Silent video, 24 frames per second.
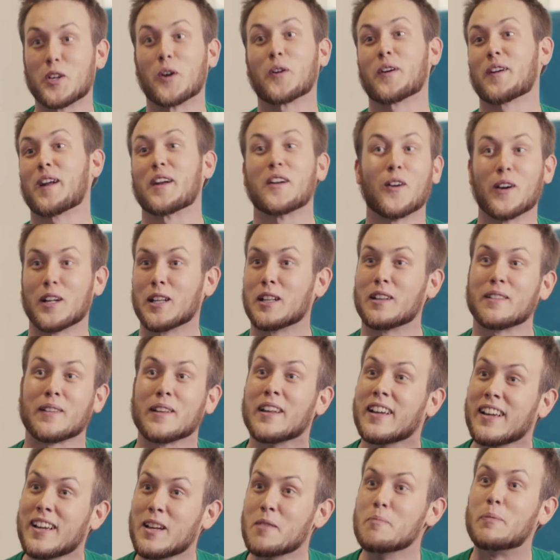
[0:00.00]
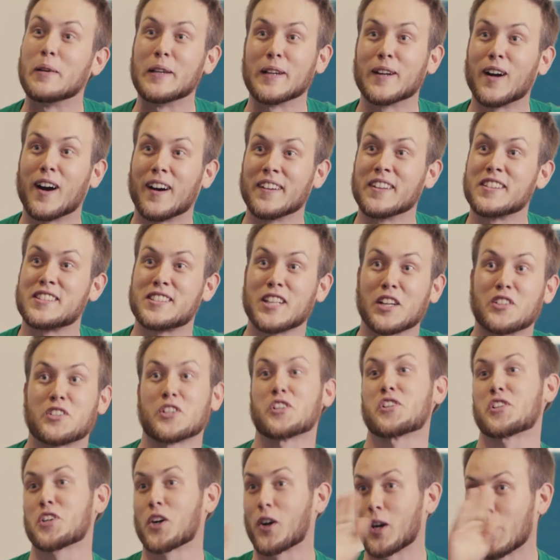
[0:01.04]
coconut oil being on such a
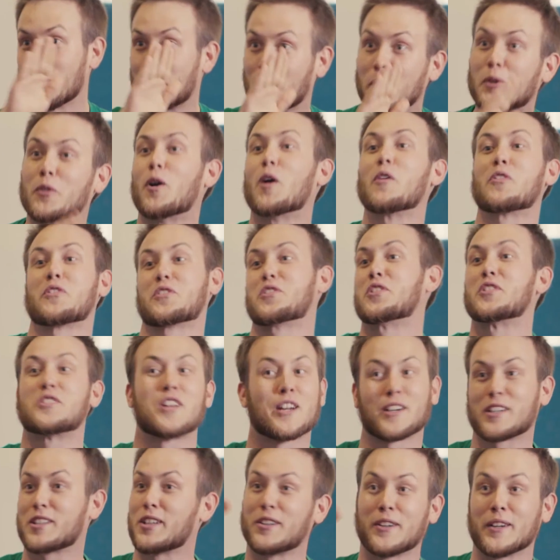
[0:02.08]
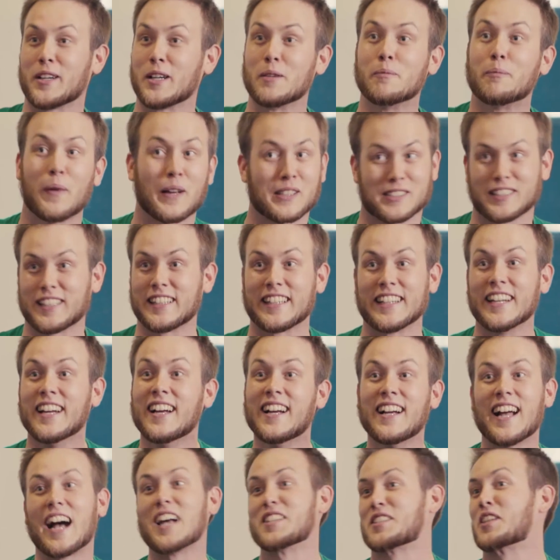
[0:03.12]
sharp growth trajectory, and basically
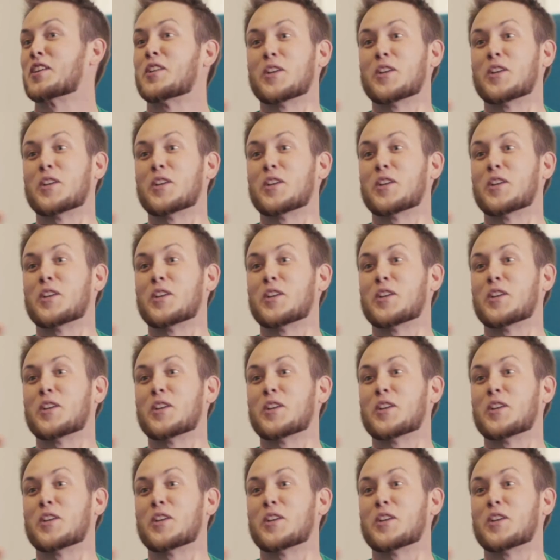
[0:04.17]
as a